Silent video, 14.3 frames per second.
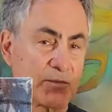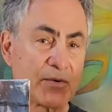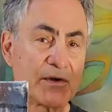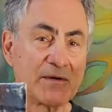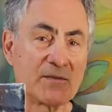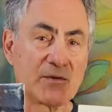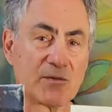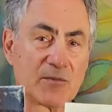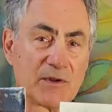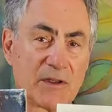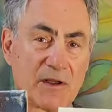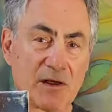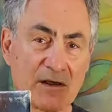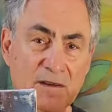paper
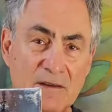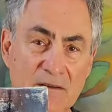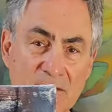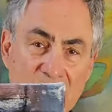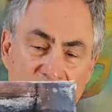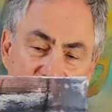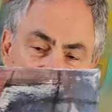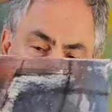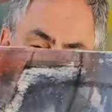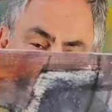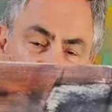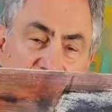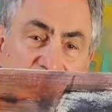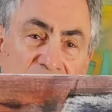block
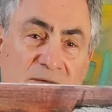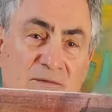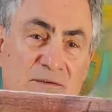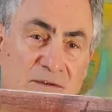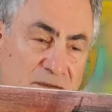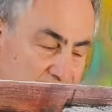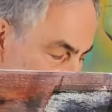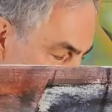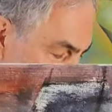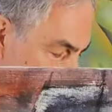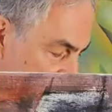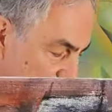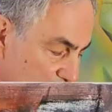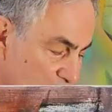so this one
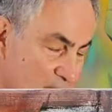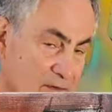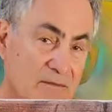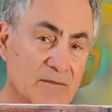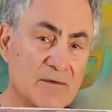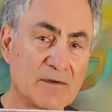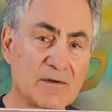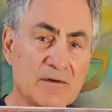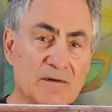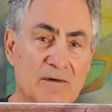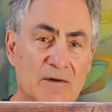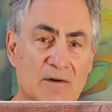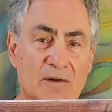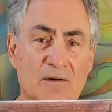started out with
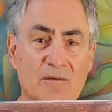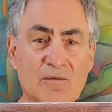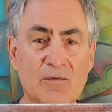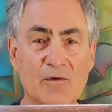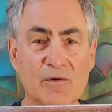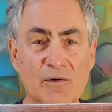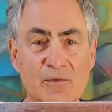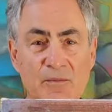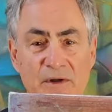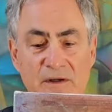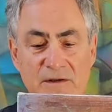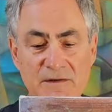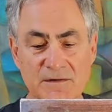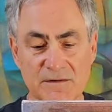all
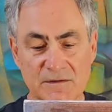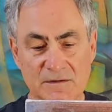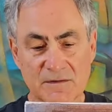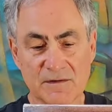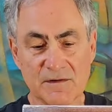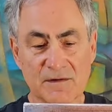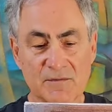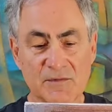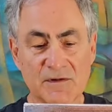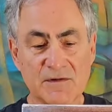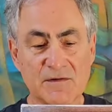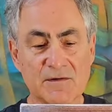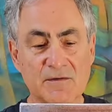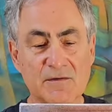water-based uh,
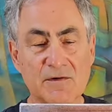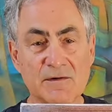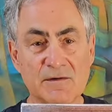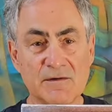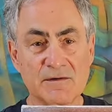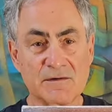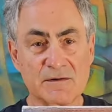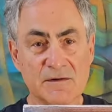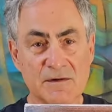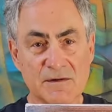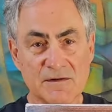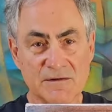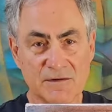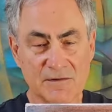materials
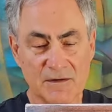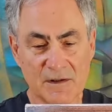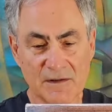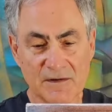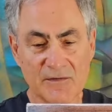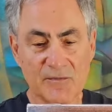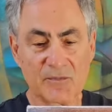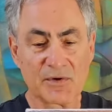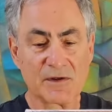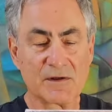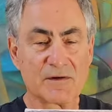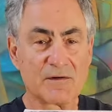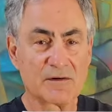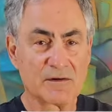so I could
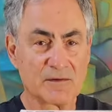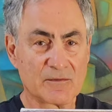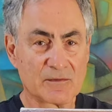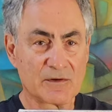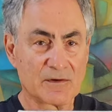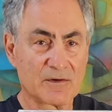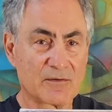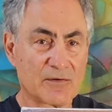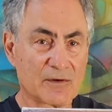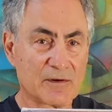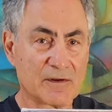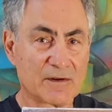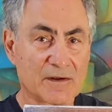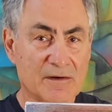paint on it with
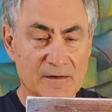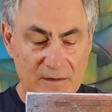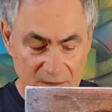acrylic.